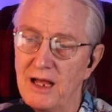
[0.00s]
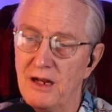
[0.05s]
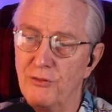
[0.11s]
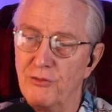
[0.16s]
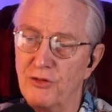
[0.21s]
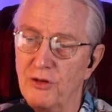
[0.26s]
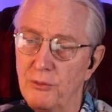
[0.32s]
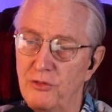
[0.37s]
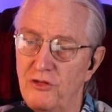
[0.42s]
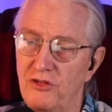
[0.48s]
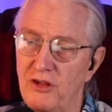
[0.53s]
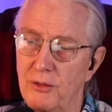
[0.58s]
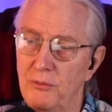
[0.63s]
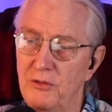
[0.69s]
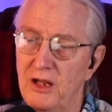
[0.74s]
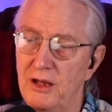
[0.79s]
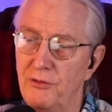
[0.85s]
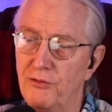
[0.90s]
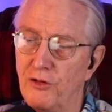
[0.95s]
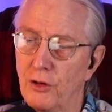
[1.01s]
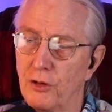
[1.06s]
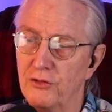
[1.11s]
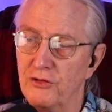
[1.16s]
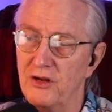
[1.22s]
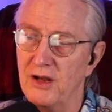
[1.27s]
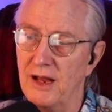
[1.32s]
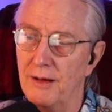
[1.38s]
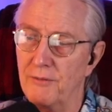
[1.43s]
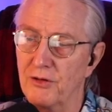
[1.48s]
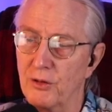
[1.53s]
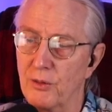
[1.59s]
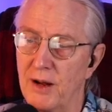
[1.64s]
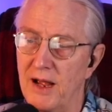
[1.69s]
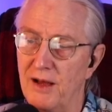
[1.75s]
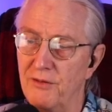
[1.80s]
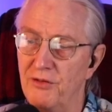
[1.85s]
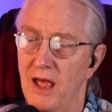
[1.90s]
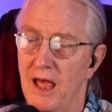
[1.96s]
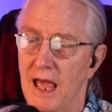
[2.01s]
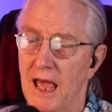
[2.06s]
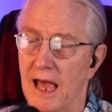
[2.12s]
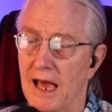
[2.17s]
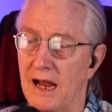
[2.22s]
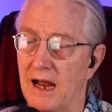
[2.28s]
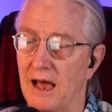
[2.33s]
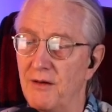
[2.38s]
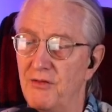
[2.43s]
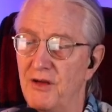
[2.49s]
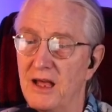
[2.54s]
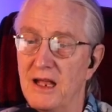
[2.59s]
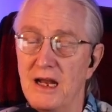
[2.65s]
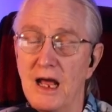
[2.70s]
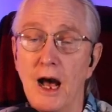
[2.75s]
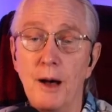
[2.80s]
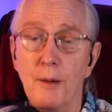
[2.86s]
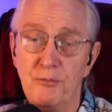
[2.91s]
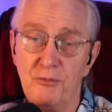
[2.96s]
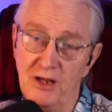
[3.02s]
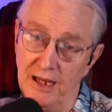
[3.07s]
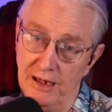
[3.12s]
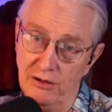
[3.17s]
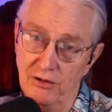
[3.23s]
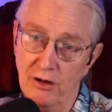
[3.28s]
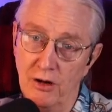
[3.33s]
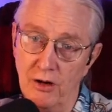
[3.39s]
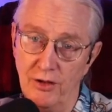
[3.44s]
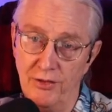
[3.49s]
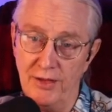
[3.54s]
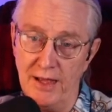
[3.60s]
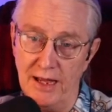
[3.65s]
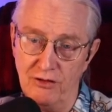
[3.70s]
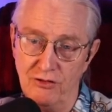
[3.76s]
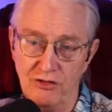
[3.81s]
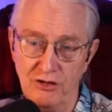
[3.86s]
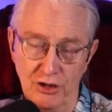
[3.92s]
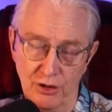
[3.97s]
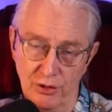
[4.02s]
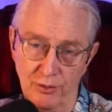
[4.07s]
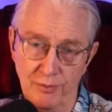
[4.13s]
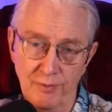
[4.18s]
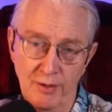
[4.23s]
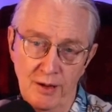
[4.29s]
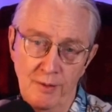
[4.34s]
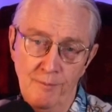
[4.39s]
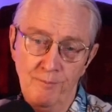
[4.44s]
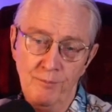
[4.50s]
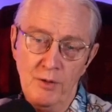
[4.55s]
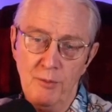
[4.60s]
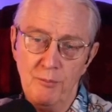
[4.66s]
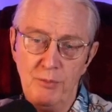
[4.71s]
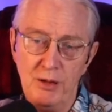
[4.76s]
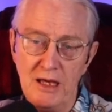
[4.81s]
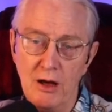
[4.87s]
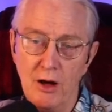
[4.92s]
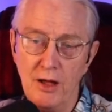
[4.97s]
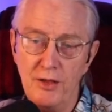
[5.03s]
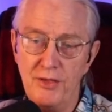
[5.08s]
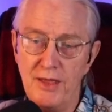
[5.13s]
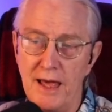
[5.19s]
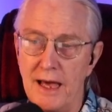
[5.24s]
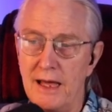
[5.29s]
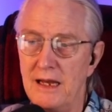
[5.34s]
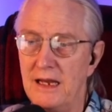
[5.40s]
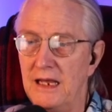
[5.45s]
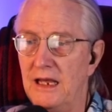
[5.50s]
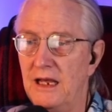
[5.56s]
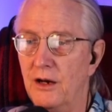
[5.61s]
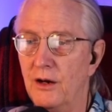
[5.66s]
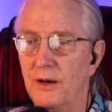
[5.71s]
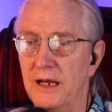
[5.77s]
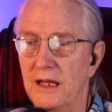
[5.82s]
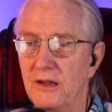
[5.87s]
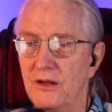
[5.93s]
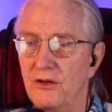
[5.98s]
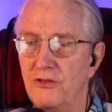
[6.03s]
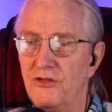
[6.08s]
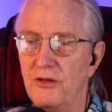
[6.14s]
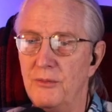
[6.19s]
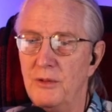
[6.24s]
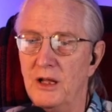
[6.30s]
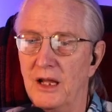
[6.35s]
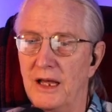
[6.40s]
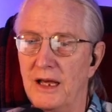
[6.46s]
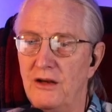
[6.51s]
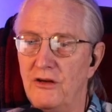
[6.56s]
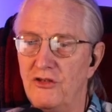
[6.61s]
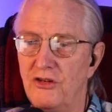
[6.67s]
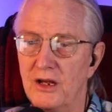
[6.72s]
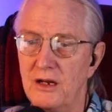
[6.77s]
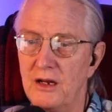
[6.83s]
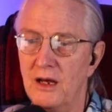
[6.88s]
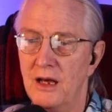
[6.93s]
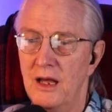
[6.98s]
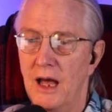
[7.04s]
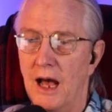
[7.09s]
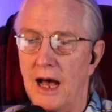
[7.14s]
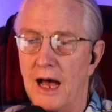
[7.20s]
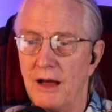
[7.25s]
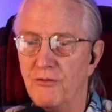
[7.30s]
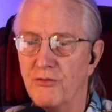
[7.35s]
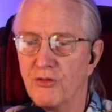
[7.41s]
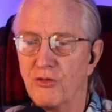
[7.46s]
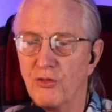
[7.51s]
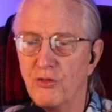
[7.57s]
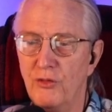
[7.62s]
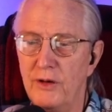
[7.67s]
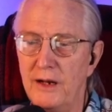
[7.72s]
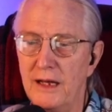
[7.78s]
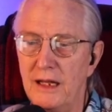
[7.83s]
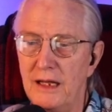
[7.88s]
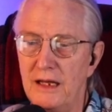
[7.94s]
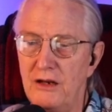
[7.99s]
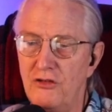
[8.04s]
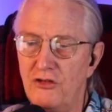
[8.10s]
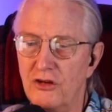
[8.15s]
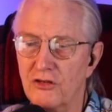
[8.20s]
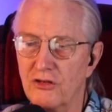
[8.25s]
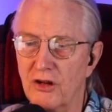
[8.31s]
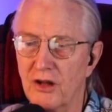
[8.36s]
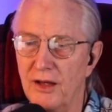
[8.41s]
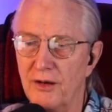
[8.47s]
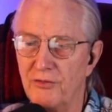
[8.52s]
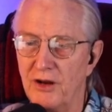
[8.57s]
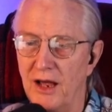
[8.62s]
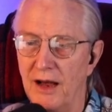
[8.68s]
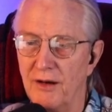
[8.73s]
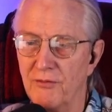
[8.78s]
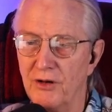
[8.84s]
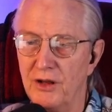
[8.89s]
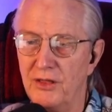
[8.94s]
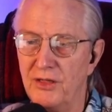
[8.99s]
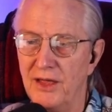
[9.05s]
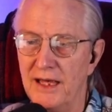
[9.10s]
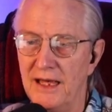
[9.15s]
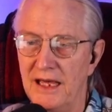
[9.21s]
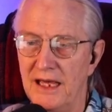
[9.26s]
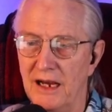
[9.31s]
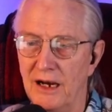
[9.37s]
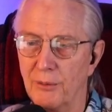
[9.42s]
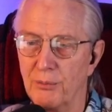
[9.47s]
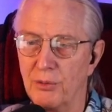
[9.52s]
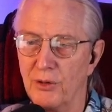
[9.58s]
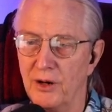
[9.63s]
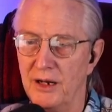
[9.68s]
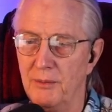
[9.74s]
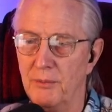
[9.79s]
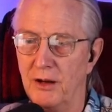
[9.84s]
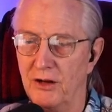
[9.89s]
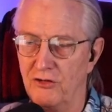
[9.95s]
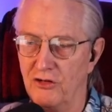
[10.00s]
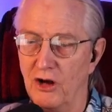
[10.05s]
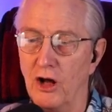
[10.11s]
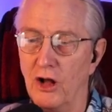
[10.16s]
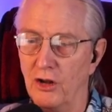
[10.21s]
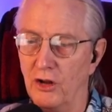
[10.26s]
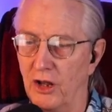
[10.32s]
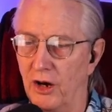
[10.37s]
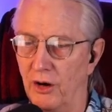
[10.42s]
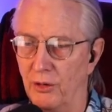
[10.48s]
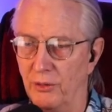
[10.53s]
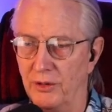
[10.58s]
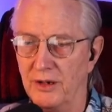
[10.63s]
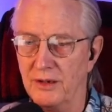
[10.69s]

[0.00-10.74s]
from Sim Default to Navigraph, and I've hit update on that too. Beyond that, here in the simulation, I've really just left everything here pretty much alone.